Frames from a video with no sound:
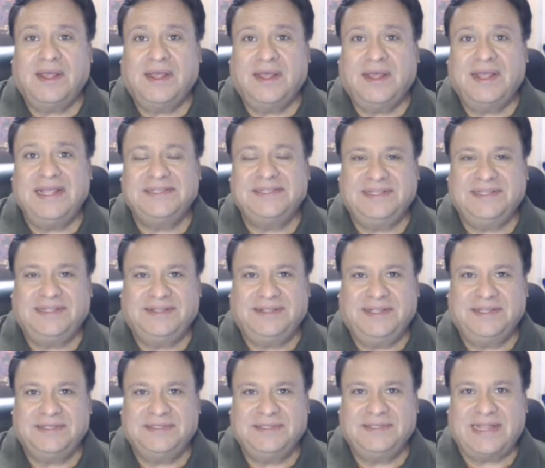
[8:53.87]
is
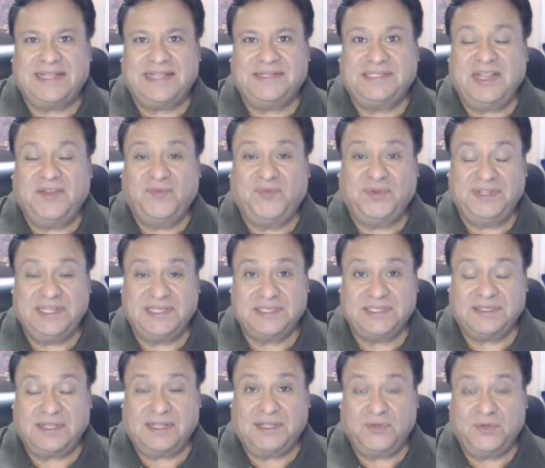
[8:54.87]
the last day for
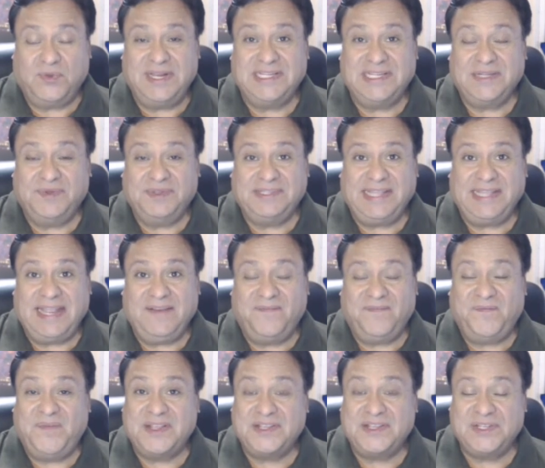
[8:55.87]
this 2017
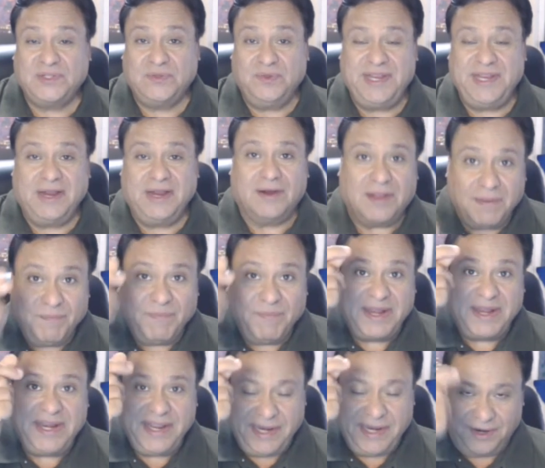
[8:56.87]
fiscal year,
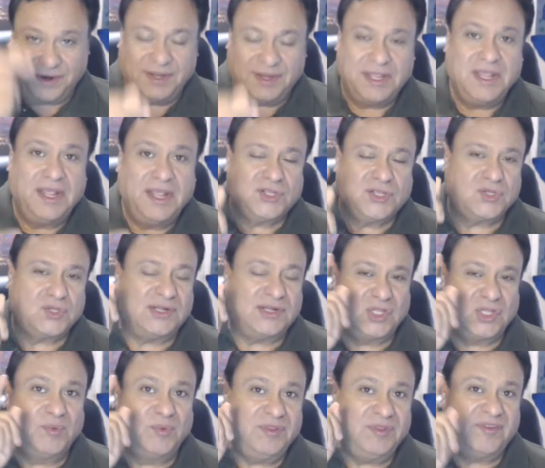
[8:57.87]
money year. So
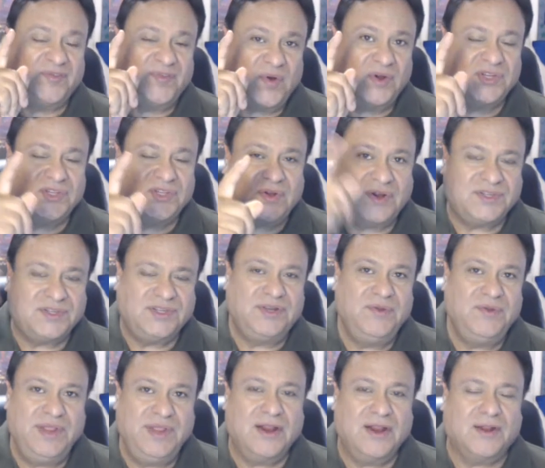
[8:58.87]
October the 1st starts a
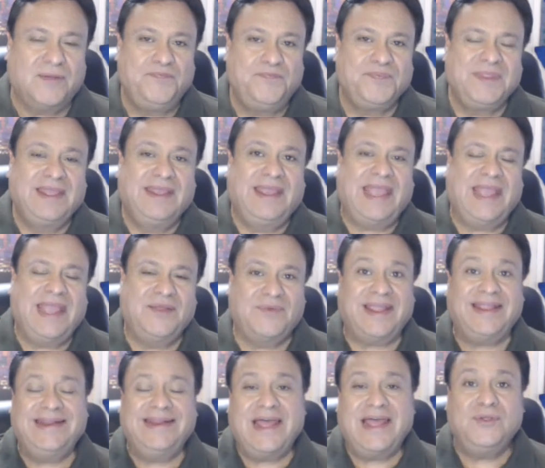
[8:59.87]
new year. And
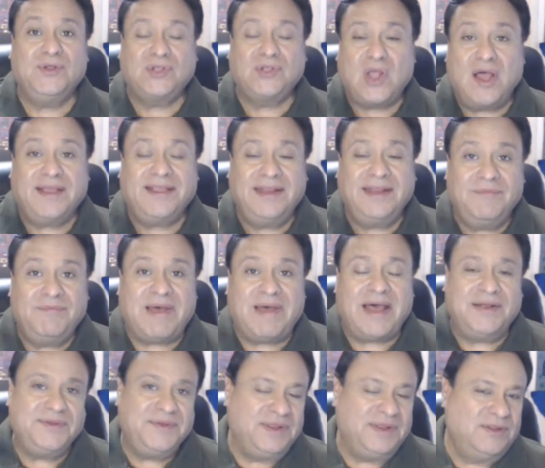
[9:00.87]
right now they're talking
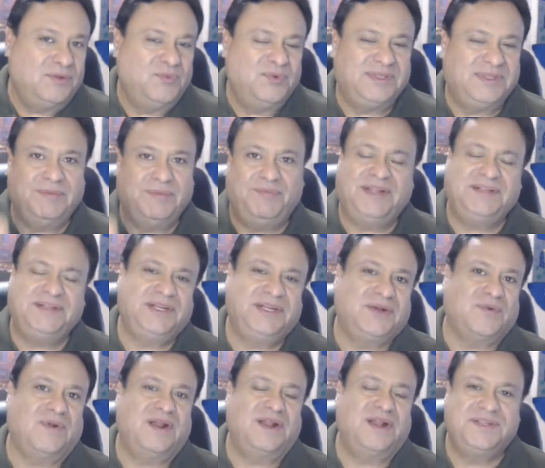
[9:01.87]
about, with the budget
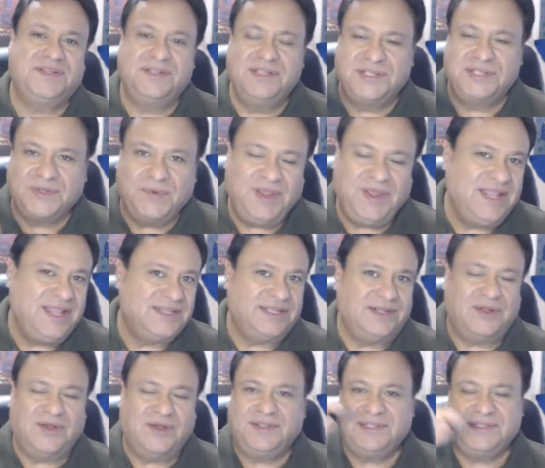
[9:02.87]
crunch and the squeeze
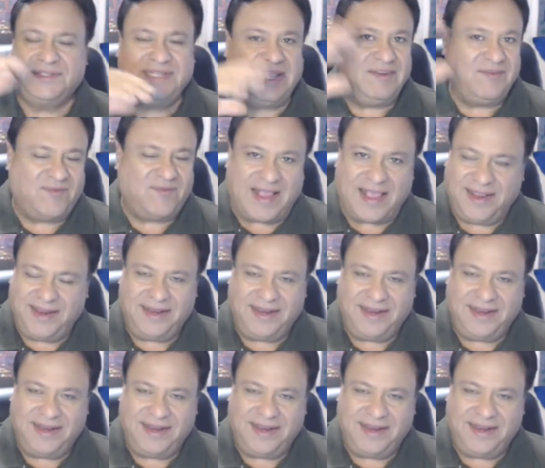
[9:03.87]
and all this infighting